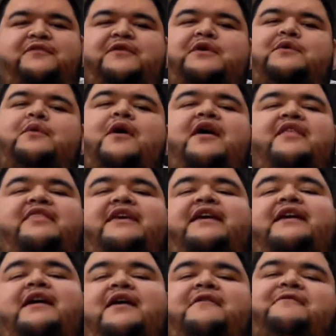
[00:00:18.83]
view
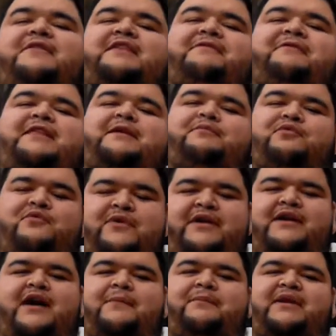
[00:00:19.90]
the 50/50
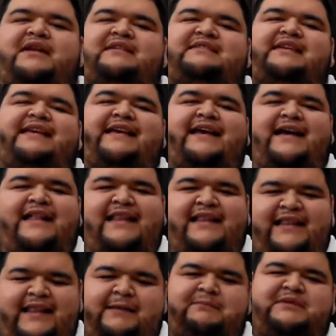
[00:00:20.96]
Brewing Company's
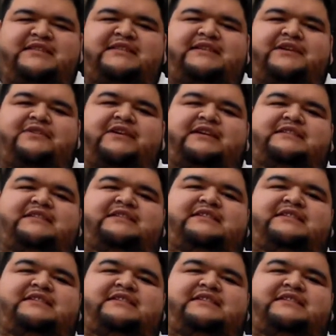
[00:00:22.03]
Eclipse series.